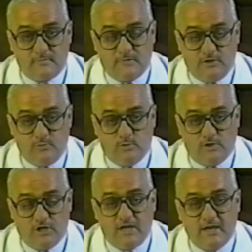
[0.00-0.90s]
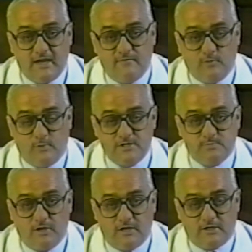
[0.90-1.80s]
You will not have the waste
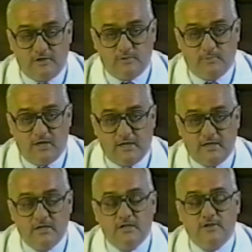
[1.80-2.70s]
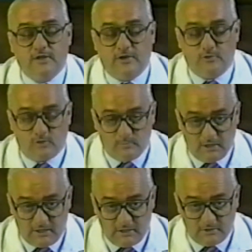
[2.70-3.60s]
product in your body that normally
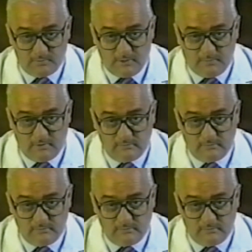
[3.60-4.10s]
kills people.